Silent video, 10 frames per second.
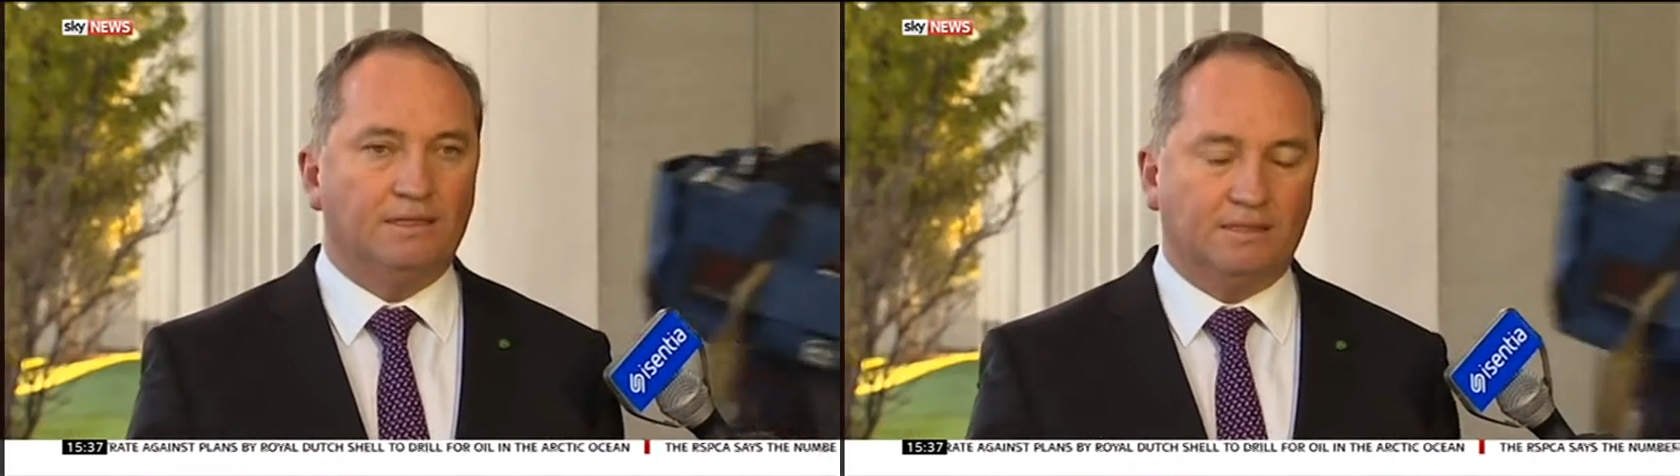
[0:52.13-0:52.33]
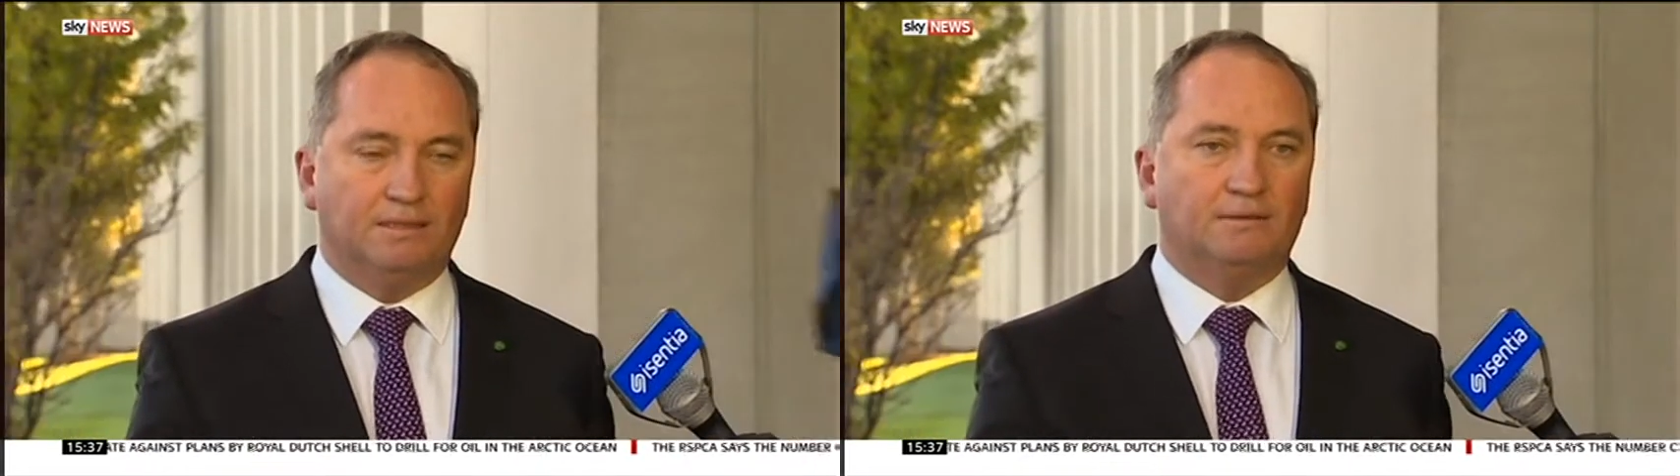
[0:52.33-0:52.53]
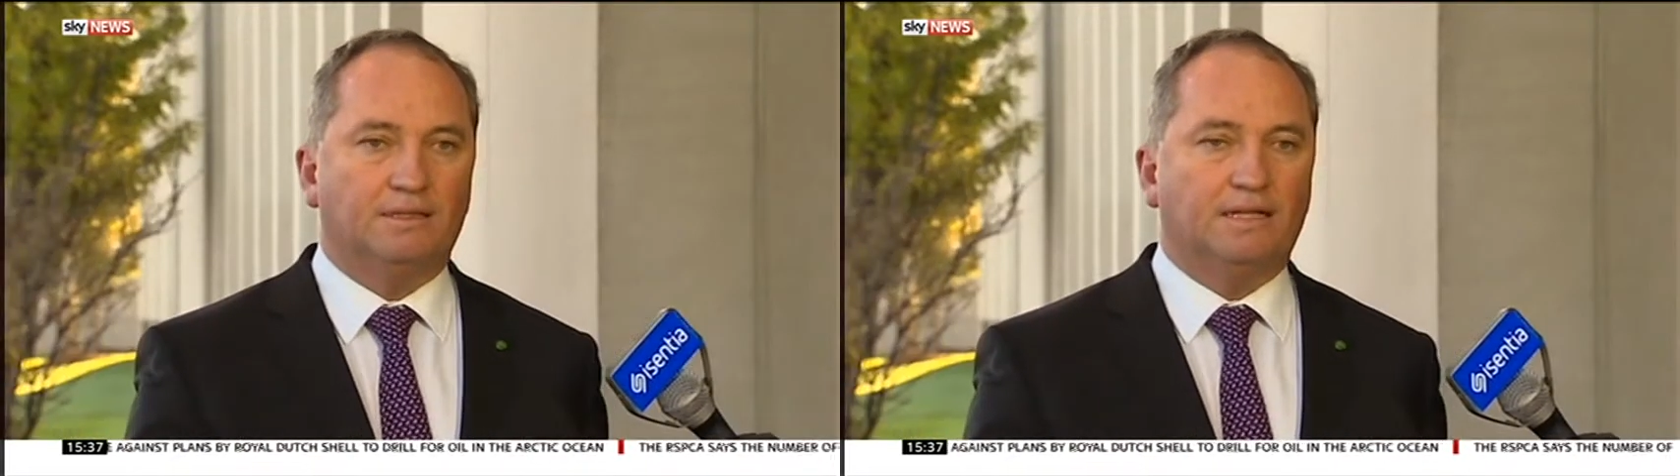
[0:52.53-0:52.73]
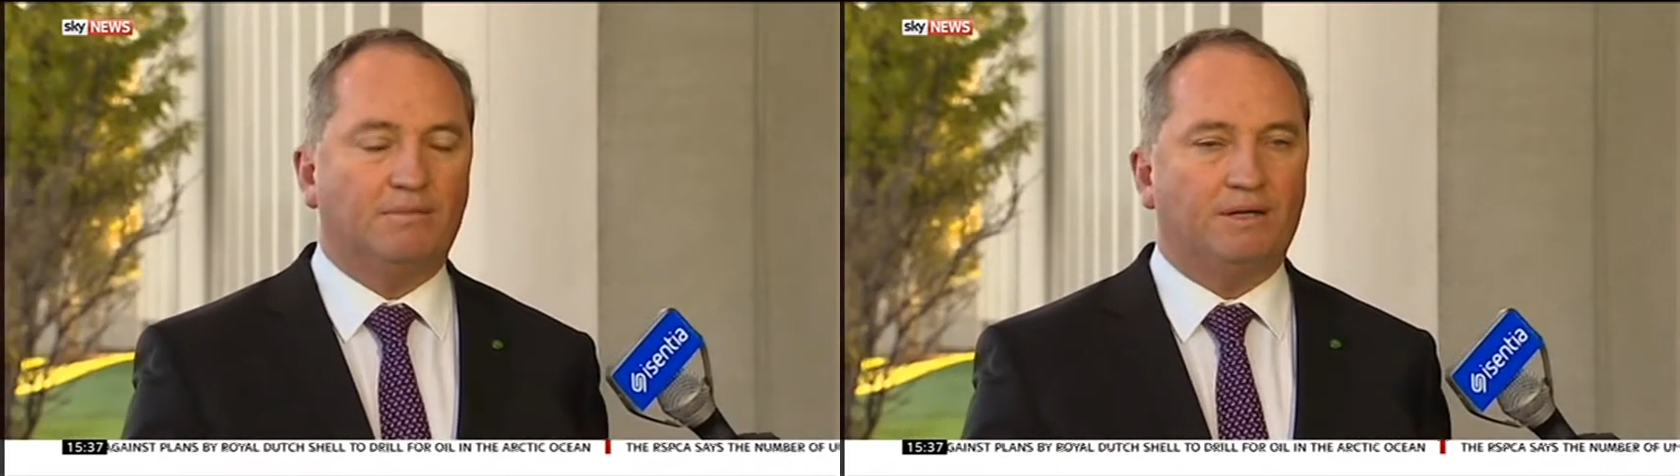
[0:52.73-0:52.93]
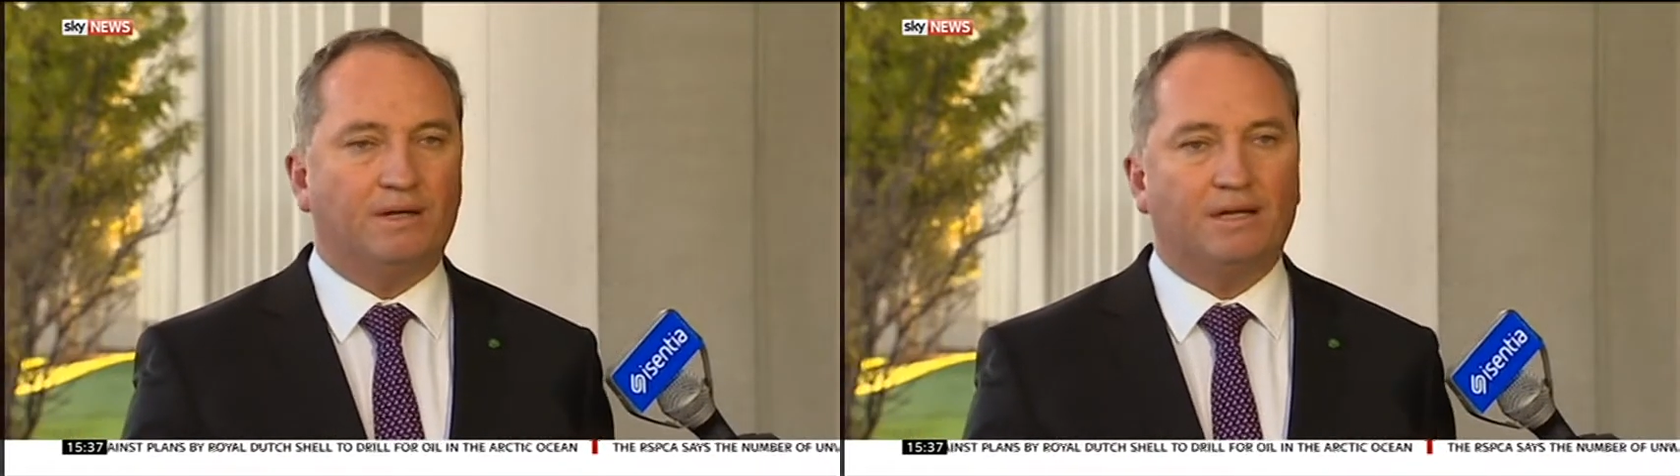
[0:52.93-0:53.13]
to
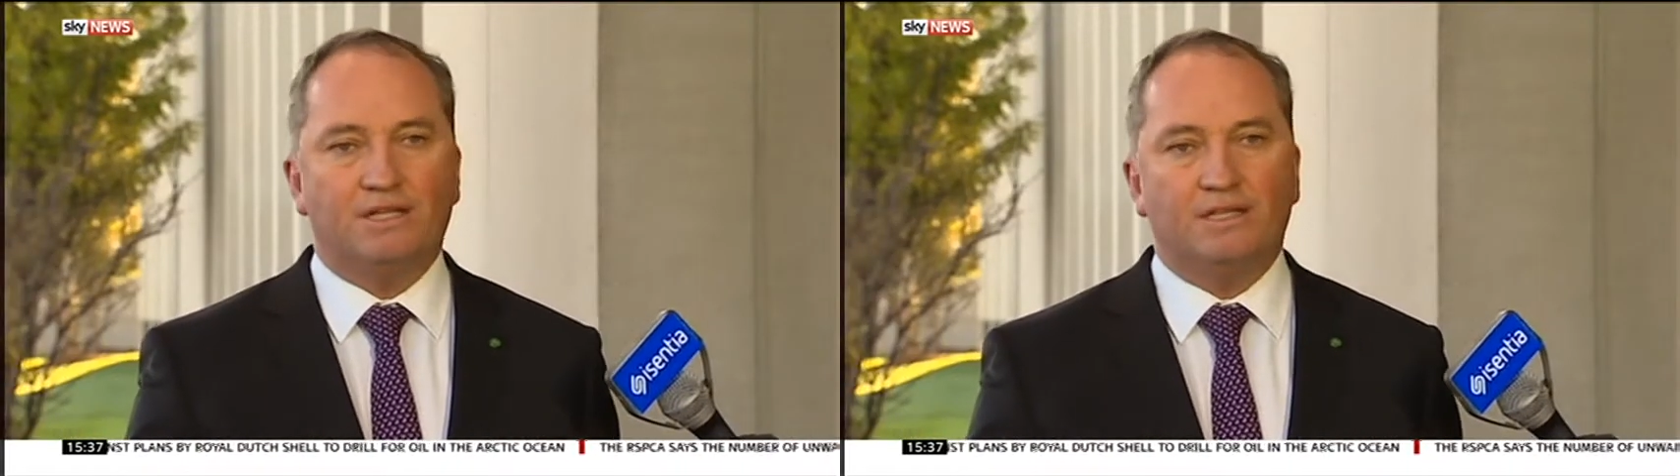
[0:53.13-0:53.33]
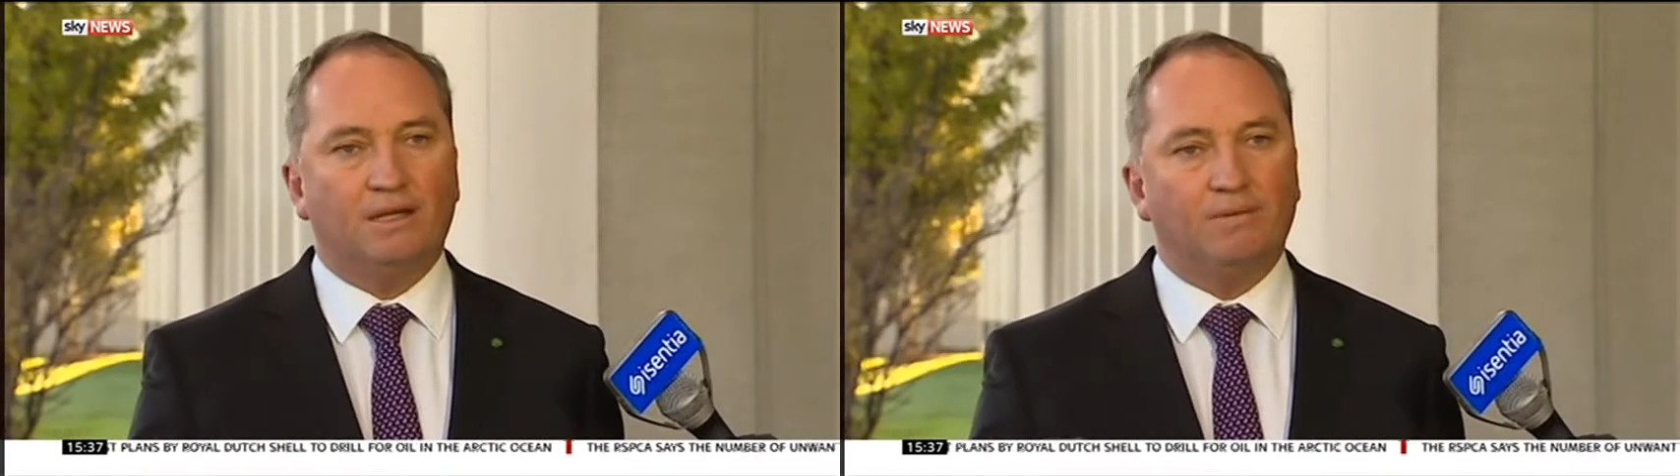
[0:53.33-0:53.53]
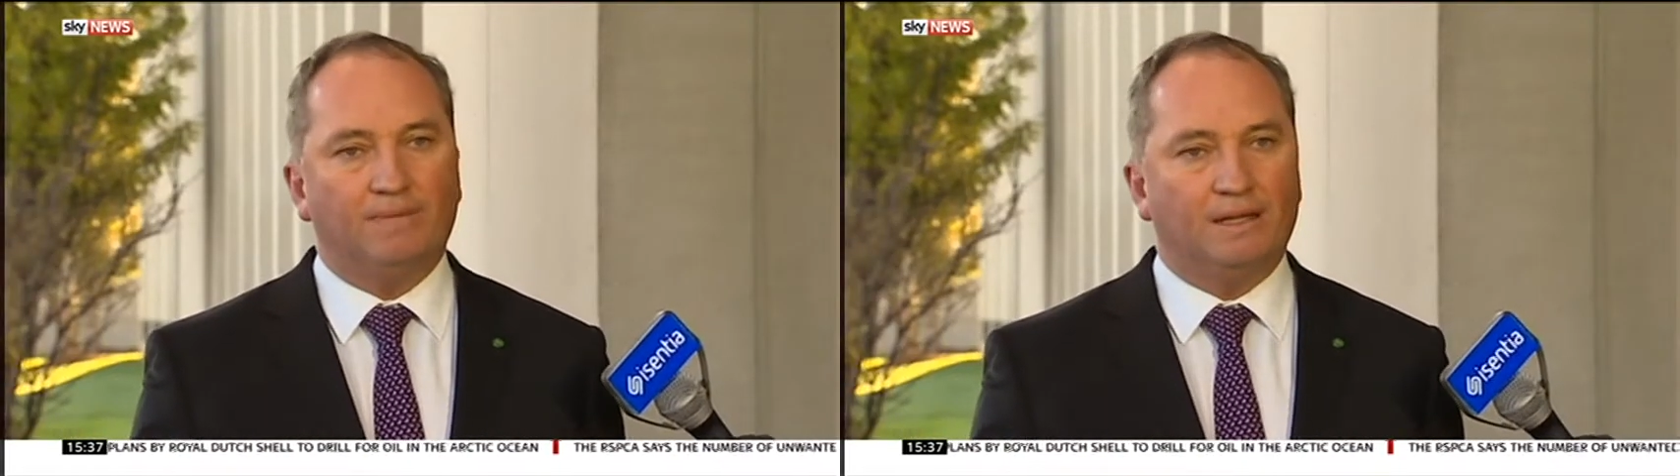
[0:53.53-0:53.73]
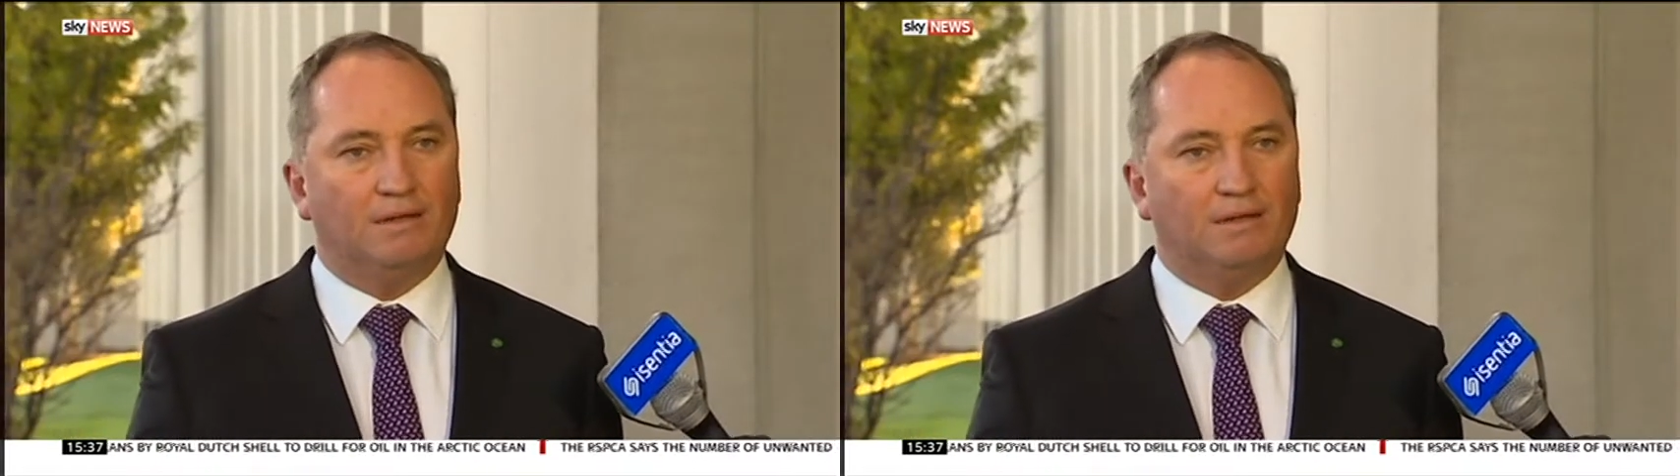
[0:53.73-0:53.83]
come into our nation, then